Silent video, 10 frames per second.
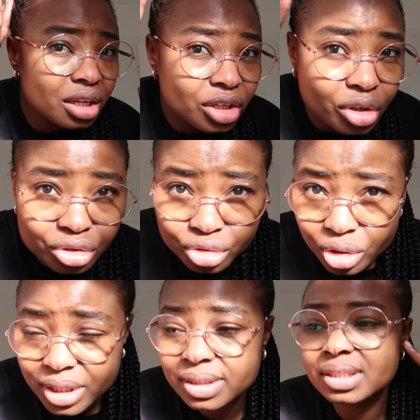
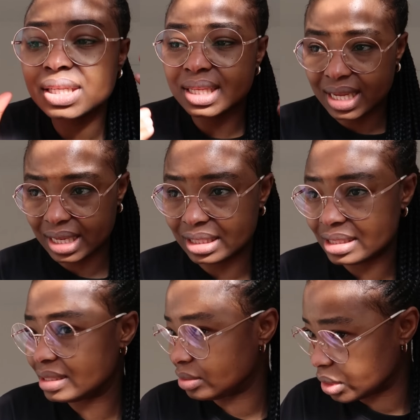
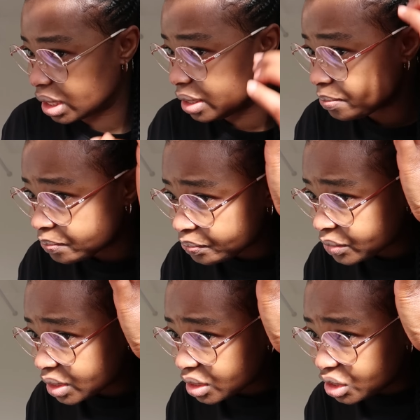Okay,
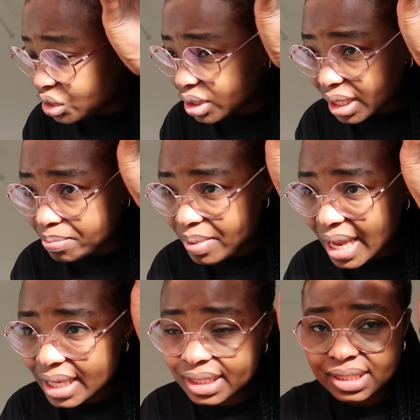you can
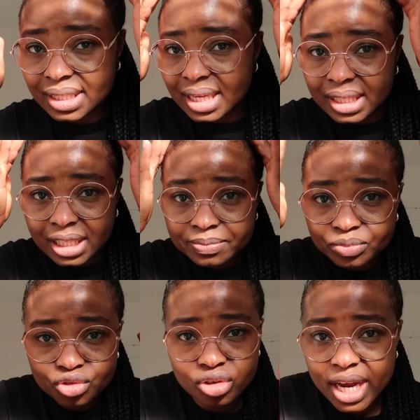barely see any
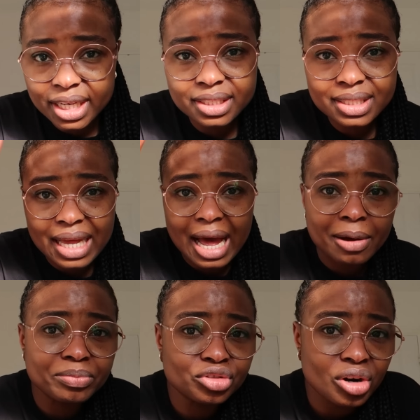dry
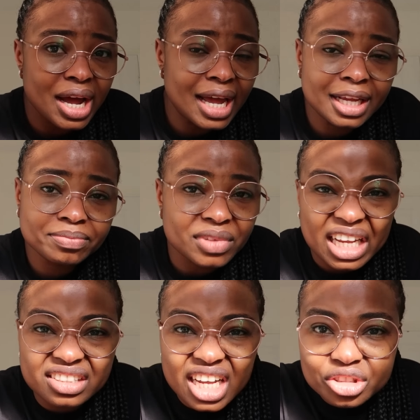scalp, dry
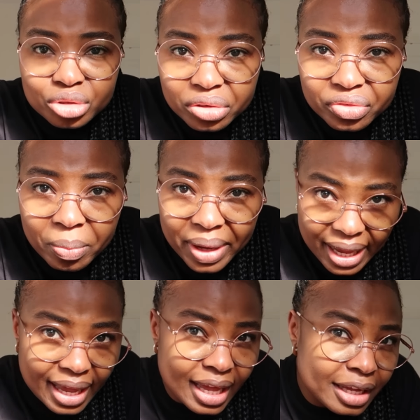like dandruff on my
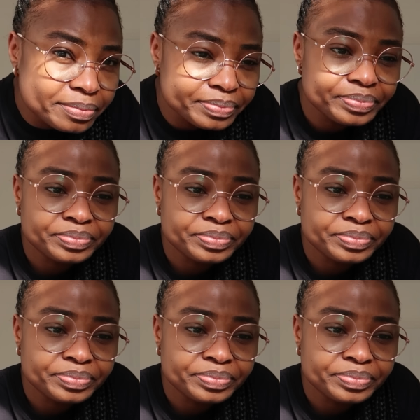hair